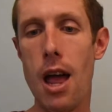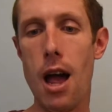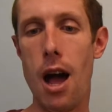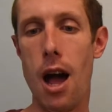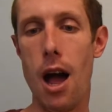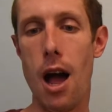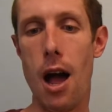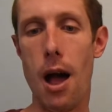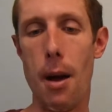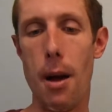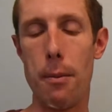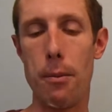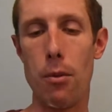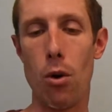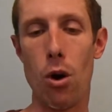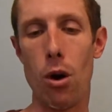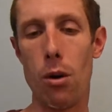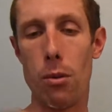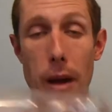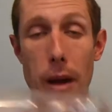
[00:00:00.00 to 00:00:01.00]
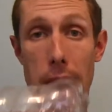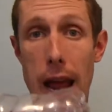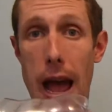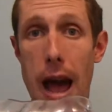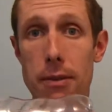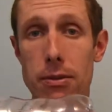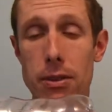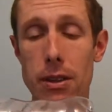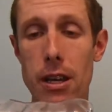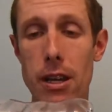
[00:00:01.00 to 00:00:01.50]
or about
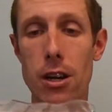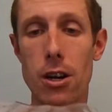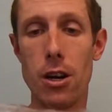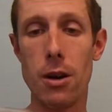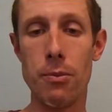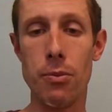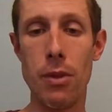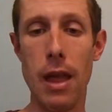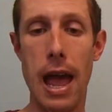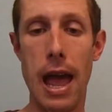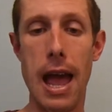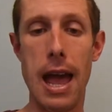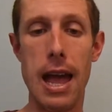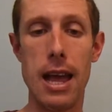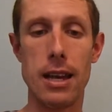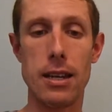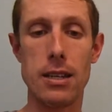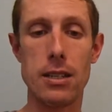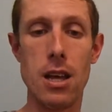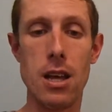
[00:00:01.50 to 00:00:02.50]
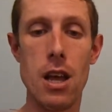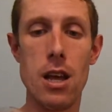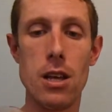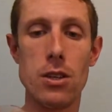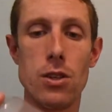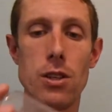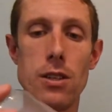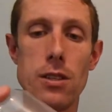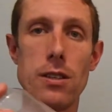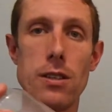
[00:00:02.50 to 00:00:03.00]
1/2 liter, and
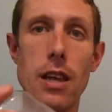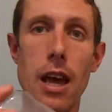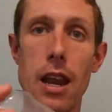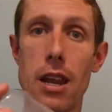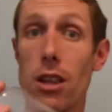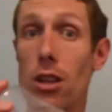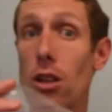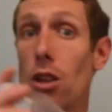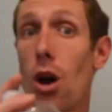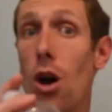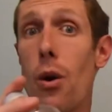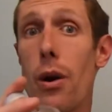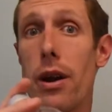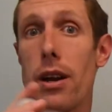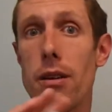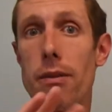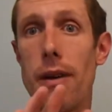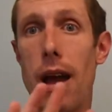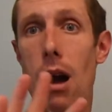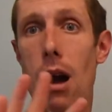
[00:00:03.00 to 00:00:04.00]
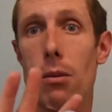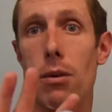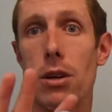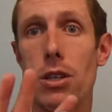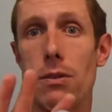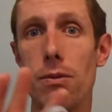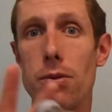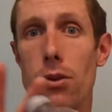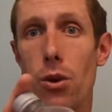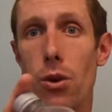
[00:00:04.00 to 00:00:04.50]
so this is kind of the low end of how
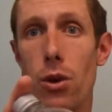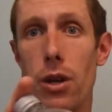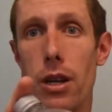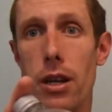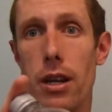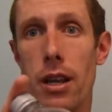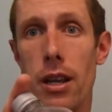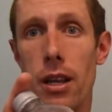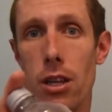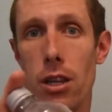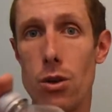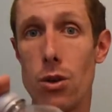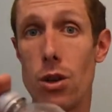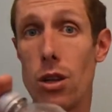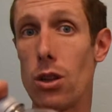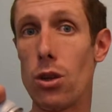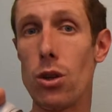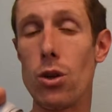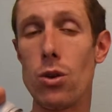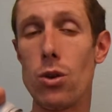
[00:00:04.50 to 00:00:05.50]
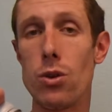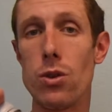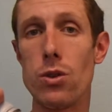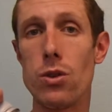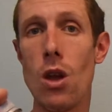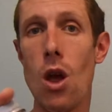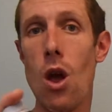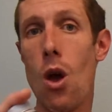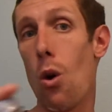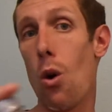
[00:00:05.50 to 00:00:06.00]
much fluid you could
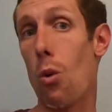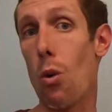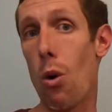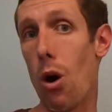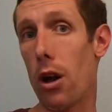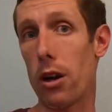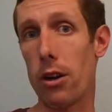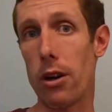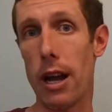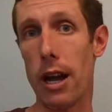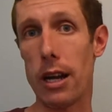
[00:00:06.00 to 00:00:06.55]
lose while you're